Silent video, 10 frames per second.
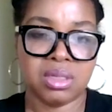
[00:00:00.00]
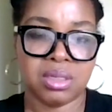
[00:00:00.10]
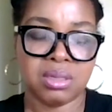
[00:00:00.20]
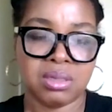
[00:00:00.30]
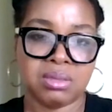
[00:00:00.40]

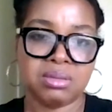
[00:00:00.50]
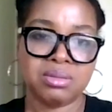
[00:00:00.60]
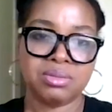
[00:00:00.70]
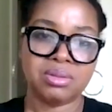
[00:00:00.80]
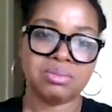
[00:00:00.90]
uh,
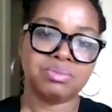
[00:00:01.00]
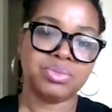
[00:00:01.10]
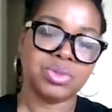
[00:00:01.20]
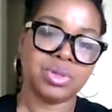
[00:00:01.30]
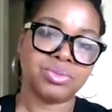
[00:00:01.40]

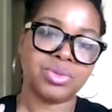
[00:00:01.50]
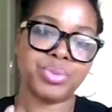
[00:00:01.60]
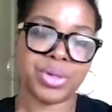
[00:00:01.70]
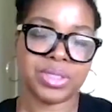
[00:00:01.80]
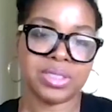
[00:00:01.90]
you know, the
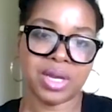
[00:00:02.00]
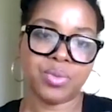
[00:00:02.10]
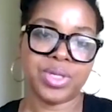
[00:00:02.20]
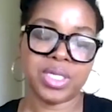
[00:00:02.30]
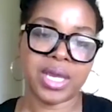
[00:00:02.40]
burden
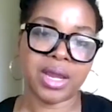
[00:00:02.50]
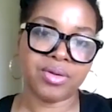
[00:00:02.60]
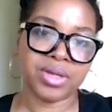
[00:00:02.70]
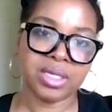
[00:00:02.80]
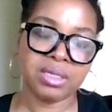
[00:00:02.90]
that we
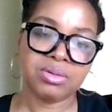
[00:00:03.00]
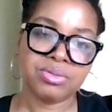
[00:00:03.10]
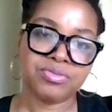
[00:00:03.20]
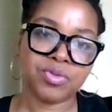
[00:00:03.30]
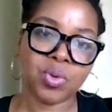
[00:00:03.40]
carry
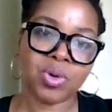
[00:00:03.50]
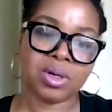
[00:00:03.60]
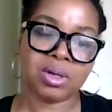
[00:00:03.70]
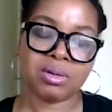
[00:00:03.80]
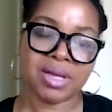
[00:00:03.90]

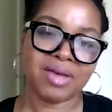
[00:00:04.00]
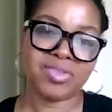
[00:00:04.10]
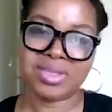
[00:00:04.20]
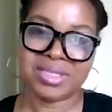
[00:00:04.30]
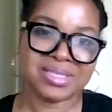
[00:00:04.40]
for
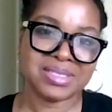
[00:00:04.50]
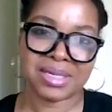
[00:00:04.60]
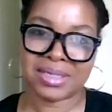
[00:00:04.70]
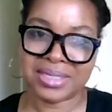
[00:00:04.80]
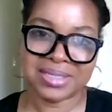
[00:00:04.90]
having this
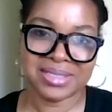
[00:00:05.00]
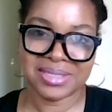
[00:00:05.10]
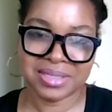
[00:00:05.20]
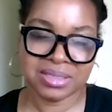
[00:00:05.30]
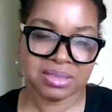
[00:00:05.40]
sun
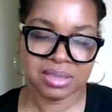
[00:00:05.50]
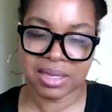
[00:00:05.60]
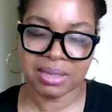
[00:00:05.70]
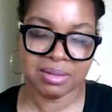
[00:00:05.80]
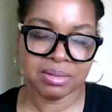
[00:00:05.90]
kissed
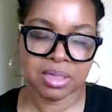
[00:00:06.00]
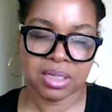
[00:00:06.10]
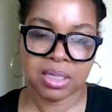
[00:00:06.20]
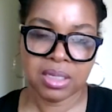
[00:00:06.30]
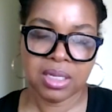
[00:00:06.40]

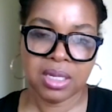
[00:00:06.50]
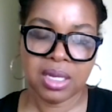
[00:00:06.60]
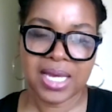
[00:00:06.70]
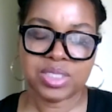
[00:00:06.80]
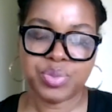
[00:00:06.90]
skin
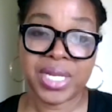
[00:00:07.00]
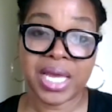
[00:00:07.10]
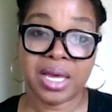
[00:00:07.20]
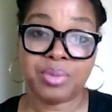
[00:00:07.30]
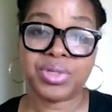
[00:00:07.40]
has
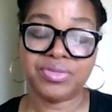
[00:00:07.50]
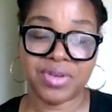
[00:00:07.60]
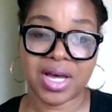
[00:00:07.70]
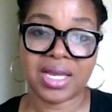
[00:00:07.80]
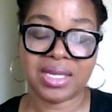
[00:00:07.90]
been
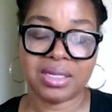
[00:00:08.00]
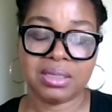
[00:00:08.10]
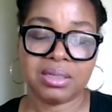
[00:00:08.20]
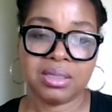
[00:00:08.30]
amplified